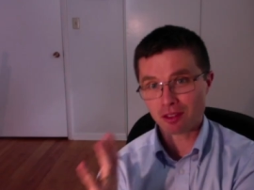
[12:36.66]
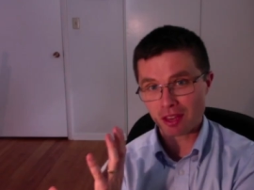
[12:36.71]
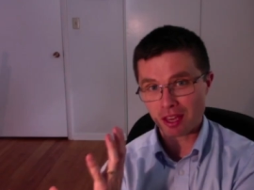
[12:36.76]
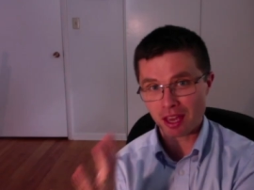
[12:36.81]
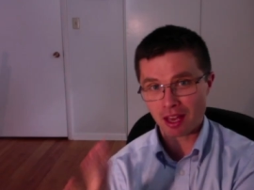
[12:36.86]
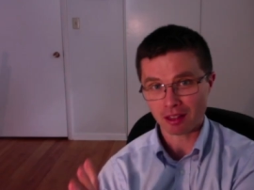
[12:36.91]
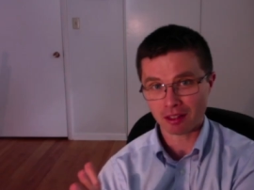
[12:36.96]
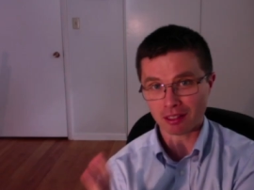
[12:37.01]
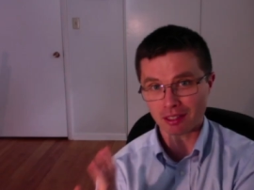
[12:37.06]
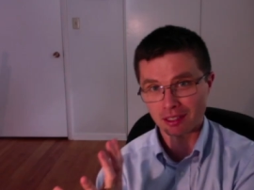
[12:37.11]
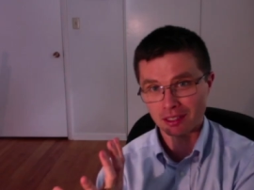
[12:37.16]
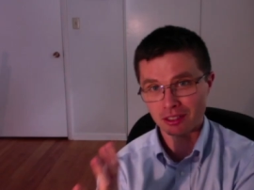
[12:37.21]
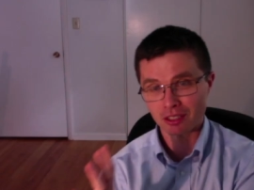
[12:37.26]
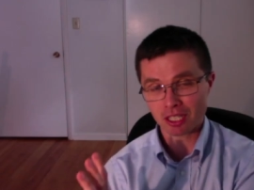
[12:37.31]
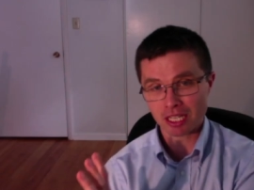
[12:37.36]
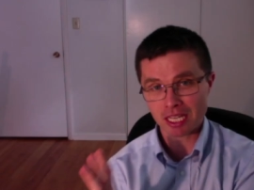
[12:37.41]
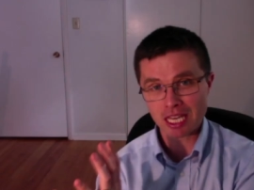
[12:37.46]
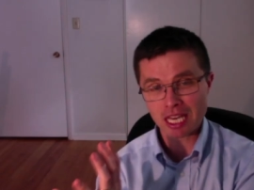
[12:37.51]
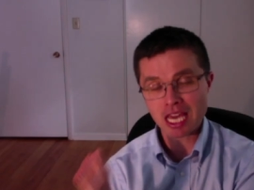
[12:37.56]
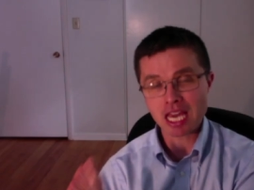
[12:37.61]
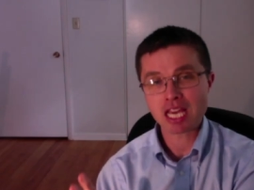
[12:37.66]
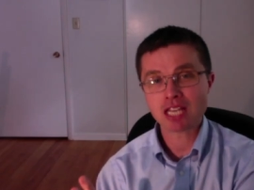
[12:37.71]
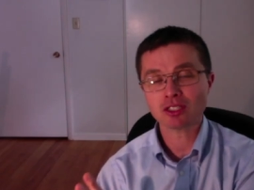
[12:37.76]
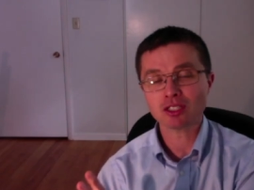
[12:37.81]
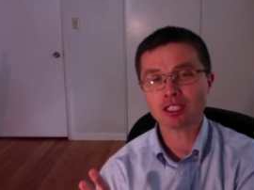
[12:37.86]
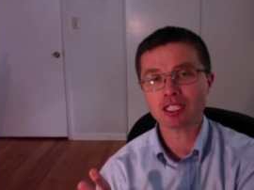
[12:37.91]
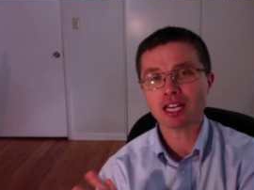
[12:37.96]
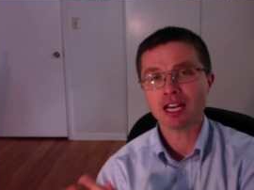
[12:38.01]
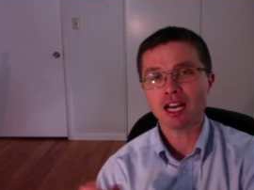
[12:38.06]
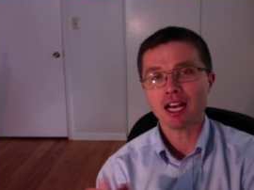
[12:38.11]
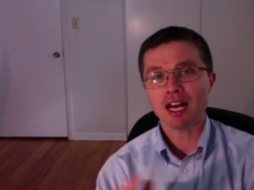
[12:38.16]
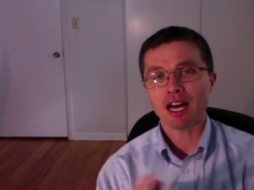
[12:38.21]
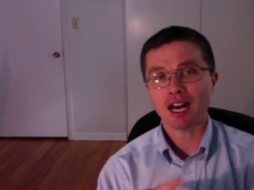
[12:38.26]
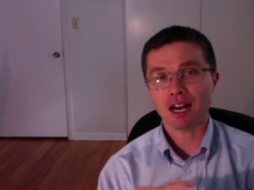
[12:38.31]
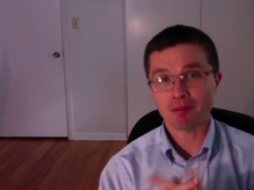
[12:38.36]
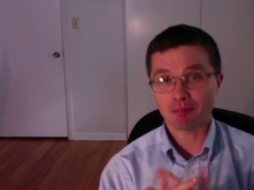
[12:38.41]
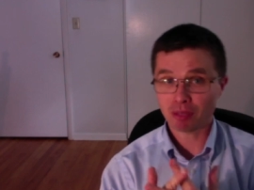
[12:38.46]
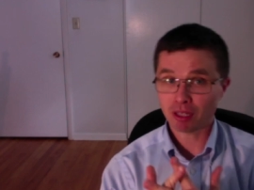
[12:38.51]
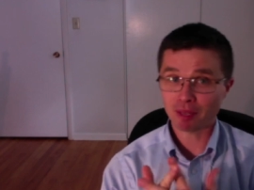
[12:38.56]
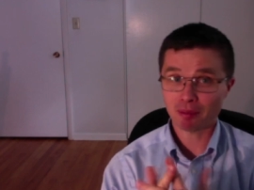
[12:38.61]
the Hellenistic East.
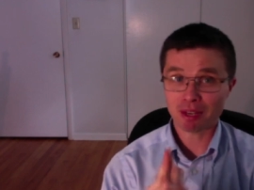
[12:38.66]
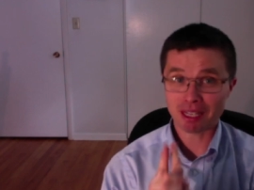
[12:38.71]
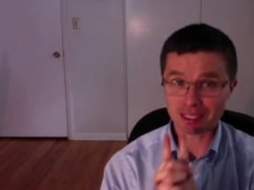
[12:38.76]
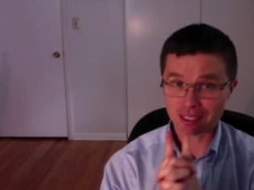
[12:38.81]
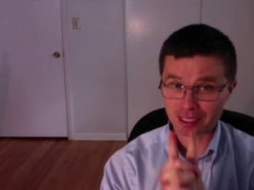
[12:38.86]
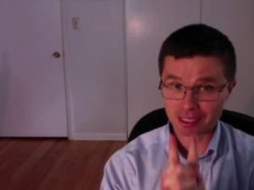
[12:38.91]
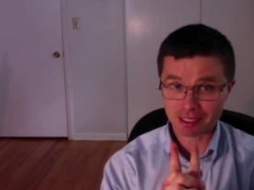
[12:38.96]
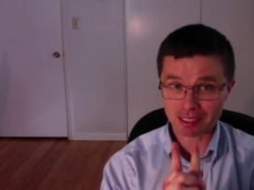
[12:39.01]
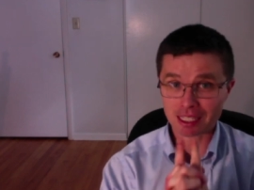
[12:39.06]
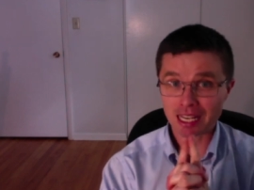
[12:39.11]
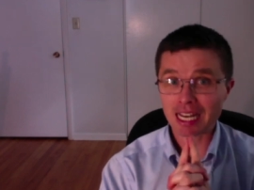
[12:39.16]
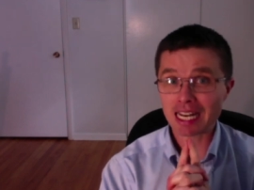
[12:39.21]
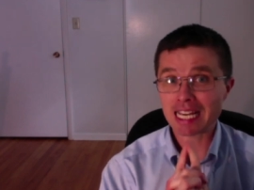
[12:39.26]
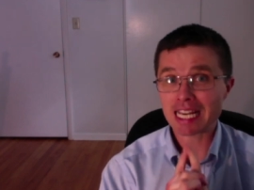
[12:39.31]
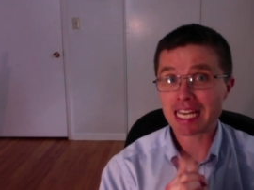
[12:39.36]
Polybius is